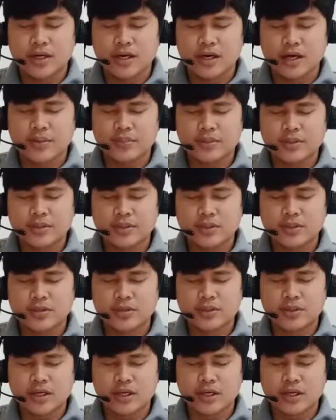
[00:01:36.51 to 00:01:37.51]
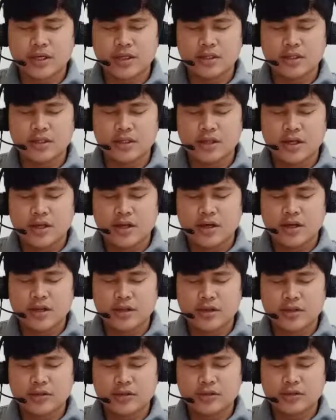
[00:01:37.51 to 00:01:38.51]
Help us understand
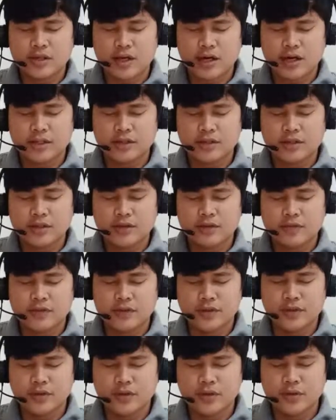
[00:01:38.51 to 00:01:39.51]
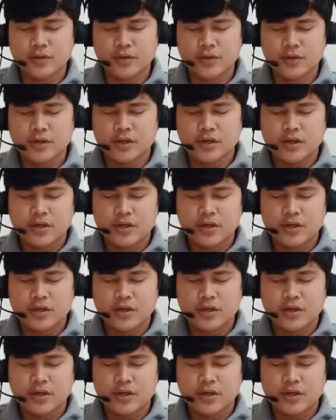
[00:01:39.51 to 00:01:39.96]
another title of you.